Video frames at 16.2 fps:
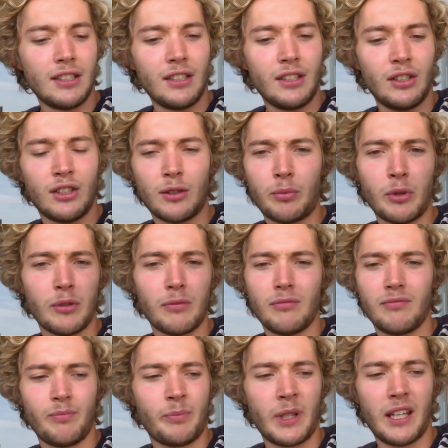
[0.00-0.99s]
You just put
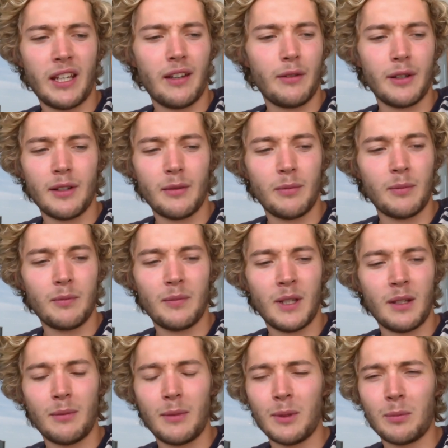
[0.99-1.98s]
beer in
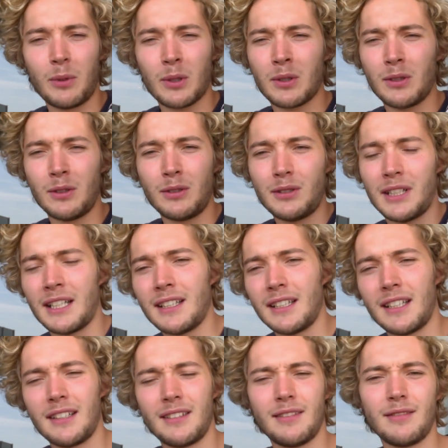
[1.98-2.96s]
a milk bottle, and
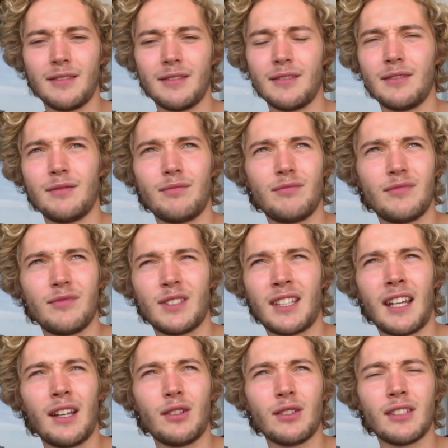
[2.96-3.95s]
then
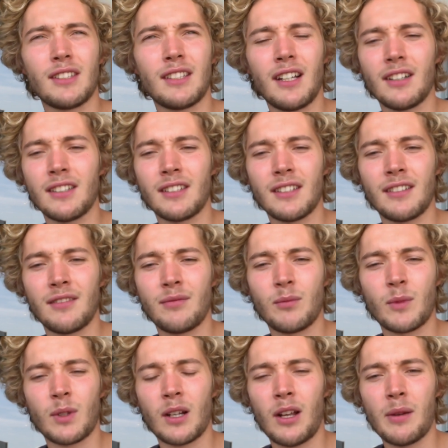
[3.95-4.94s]
snails and slugs
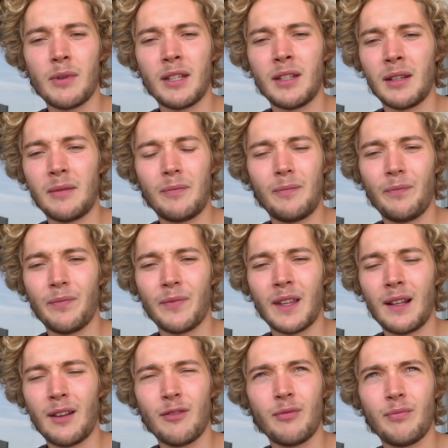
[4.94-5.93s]
climb in it. They
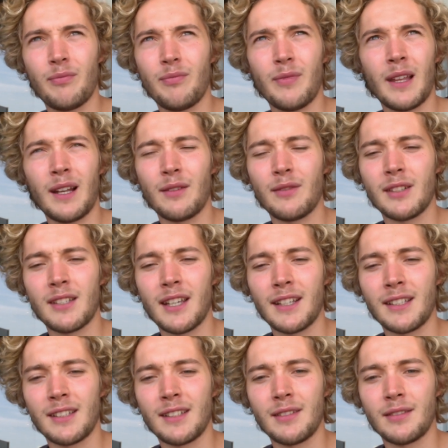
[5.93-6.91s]
love the
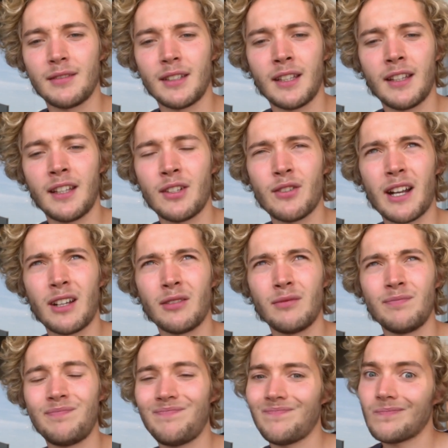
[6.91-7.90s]
taste, and then they drown.
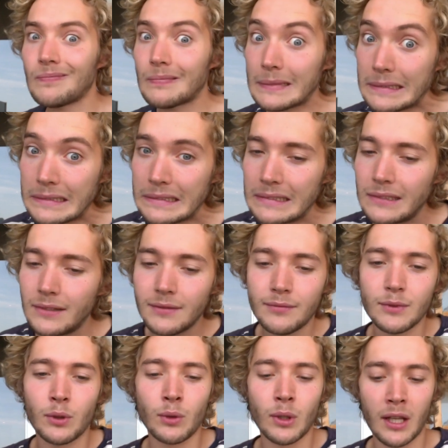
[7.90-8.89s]

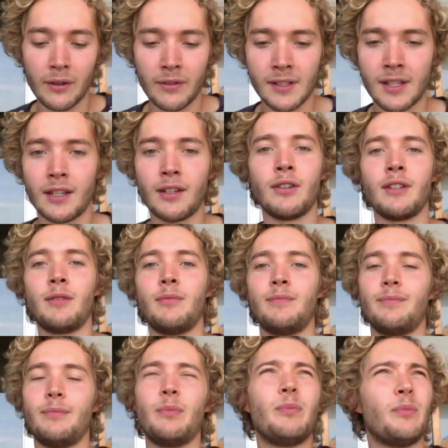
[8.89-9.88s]
All life is sacred,
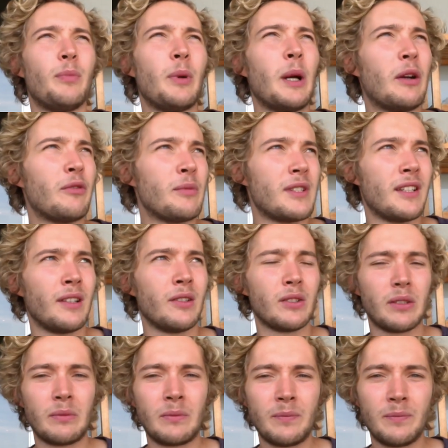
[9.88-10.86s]
apart from snails.